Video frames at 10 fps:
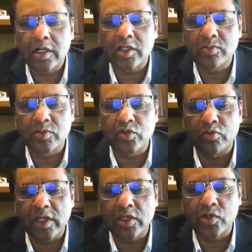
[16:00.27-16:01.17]
customers to
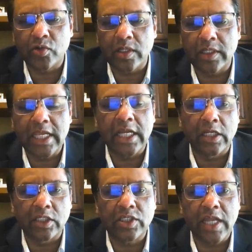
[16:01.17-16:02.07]
make sure that they
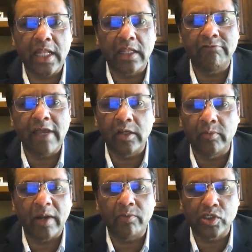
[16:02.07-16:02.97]
understand the value
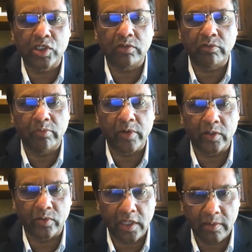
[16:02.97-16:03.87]
proposition we bring
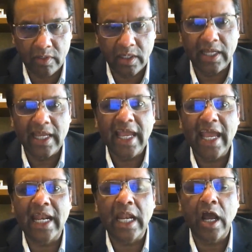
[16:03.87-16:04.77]
to them
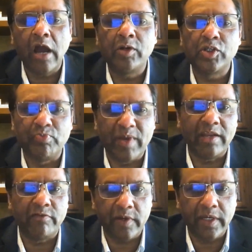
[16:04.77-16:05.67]
and how much
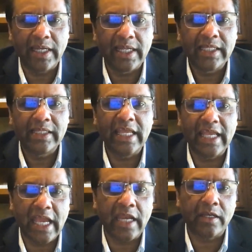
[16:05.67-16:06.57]
benefit they
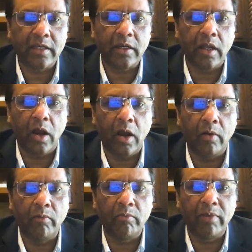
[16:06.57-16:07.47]
get
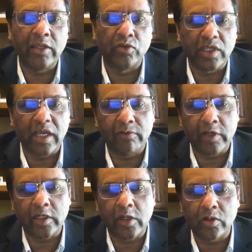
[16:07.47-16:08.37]
by using our
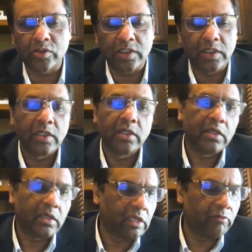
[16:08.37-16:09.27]
technology.
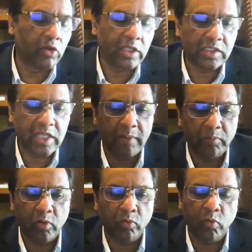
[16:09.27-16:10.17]
Give you an
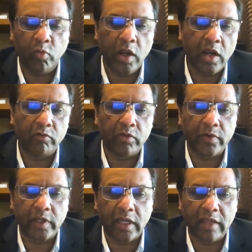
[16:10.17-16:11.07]
example, one of the
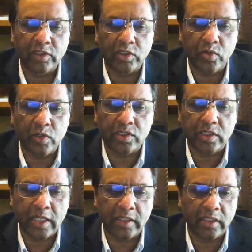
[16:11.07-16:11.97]
real life situations, and
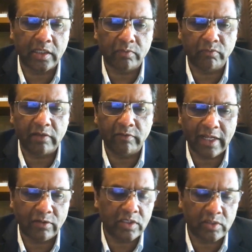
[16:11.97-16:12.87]
I think that we have
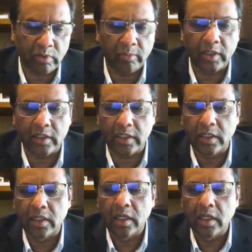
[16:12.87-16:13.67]
announced this publicly,